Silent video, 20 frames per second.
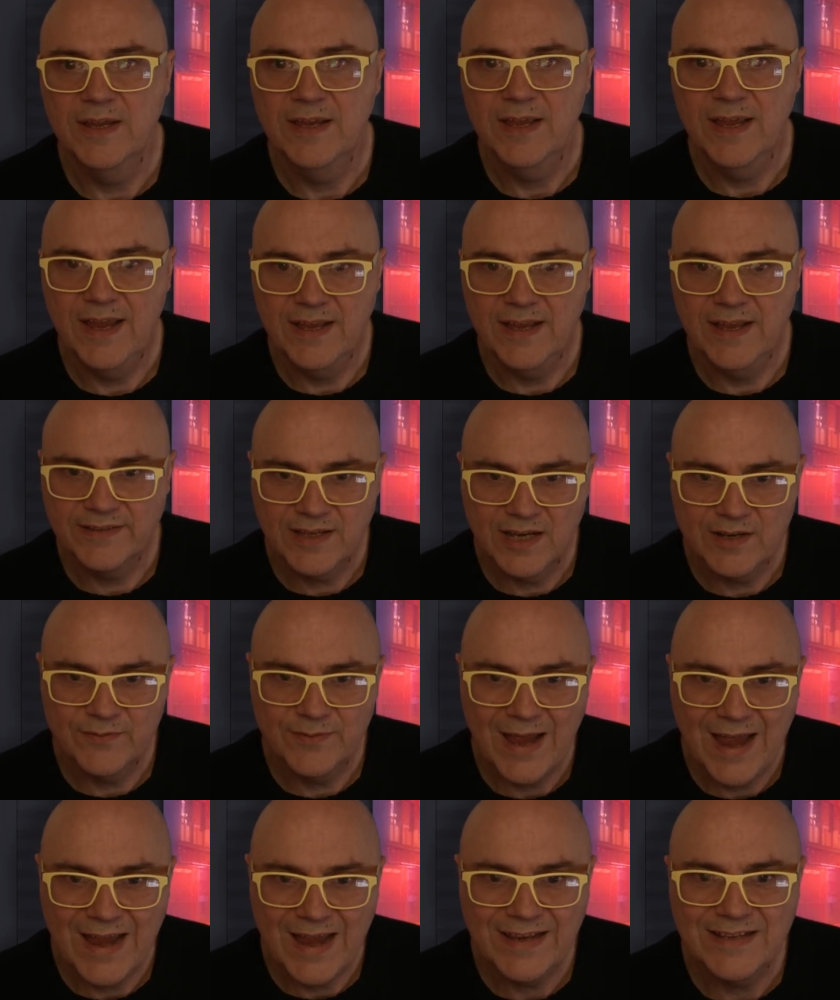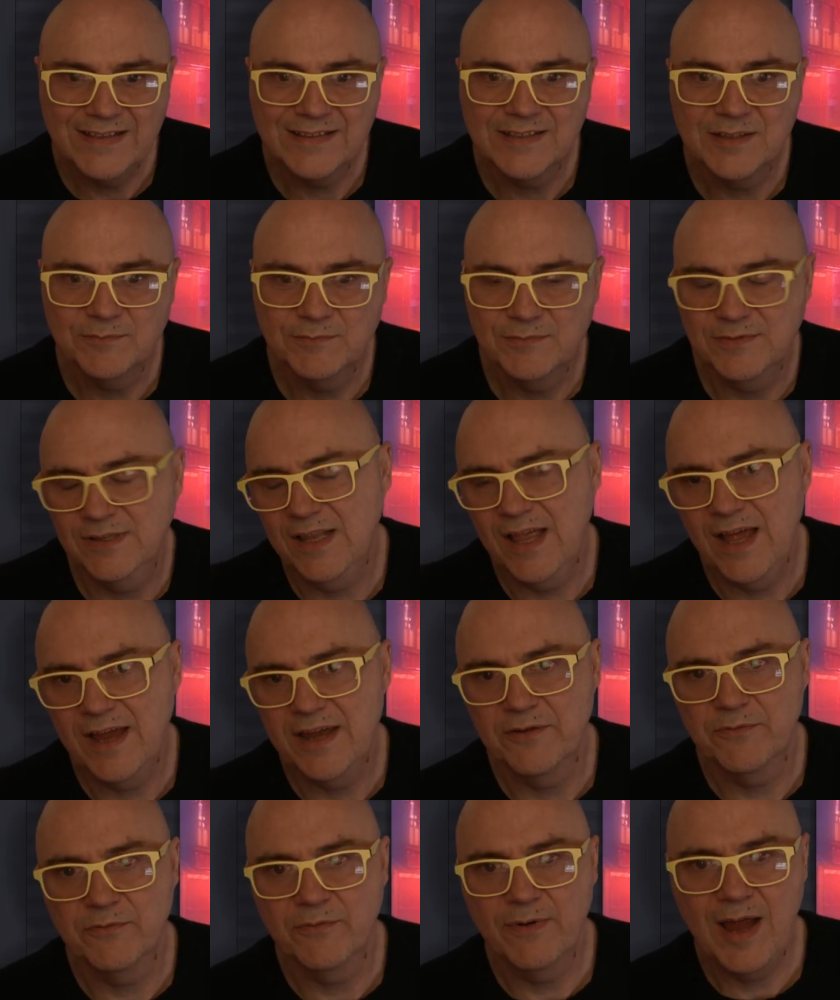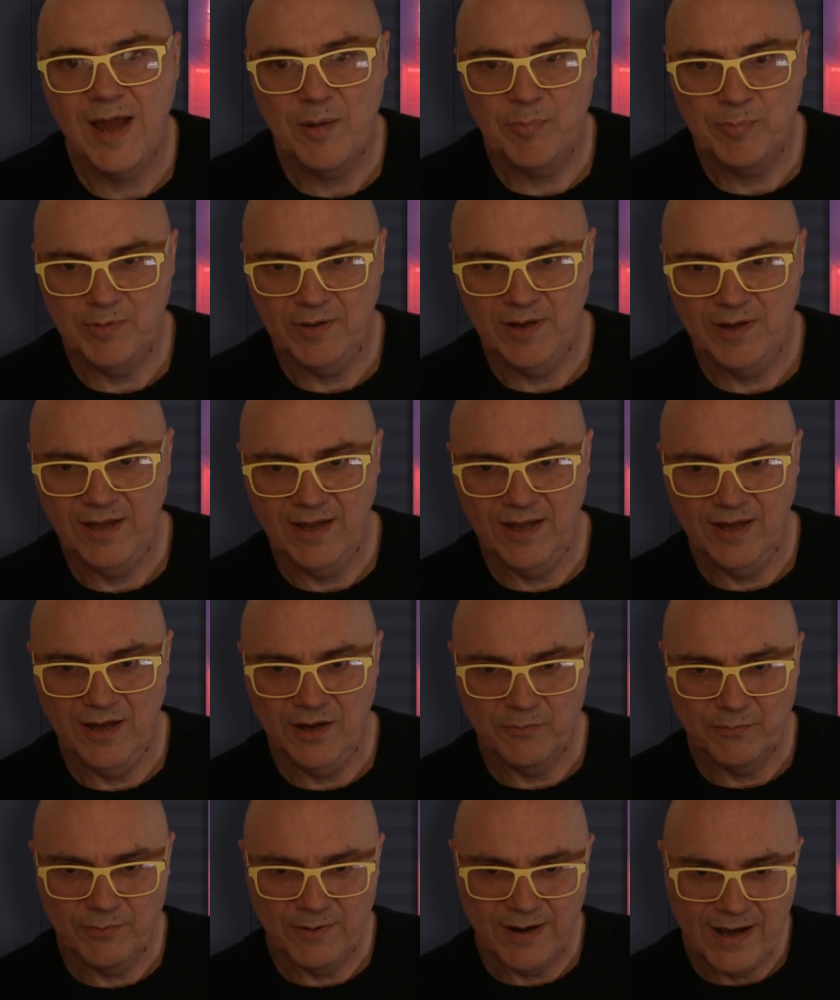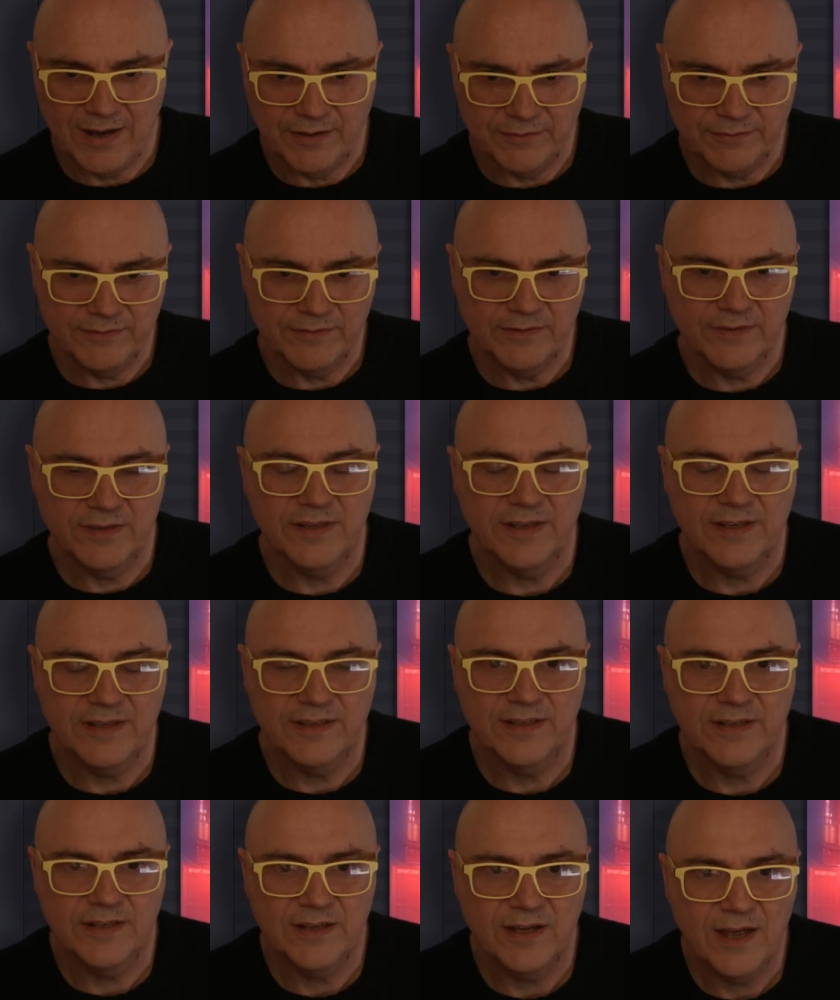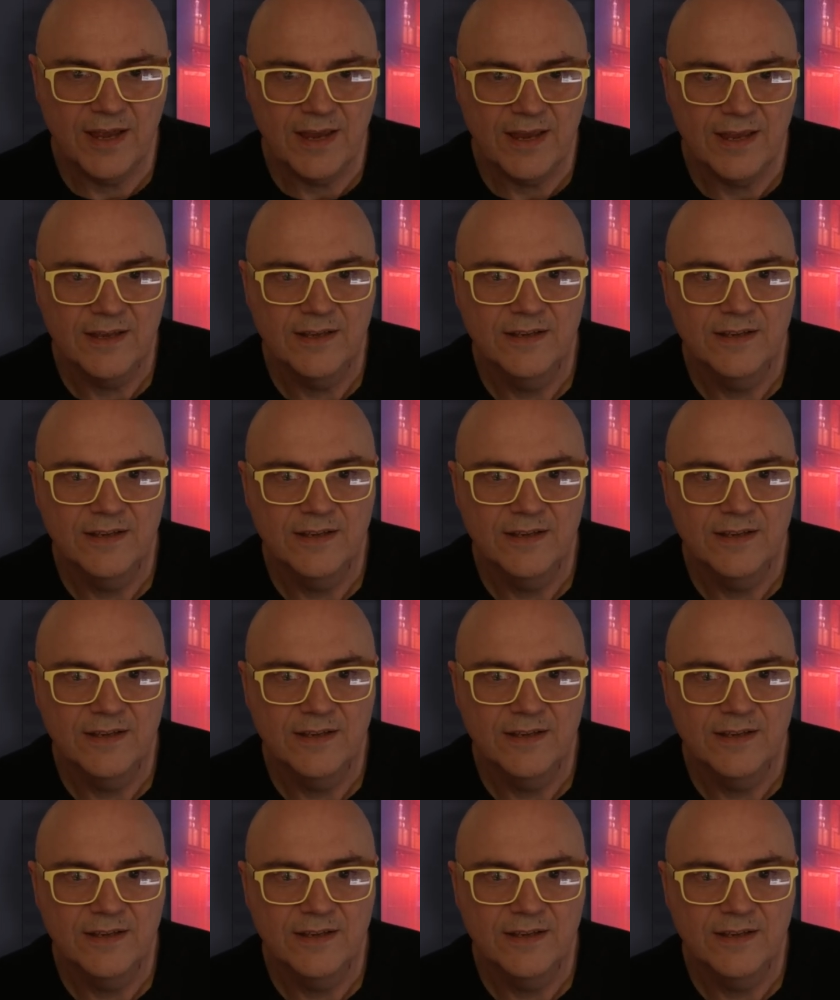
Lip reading: It's kind of adding some light wrap around the guy.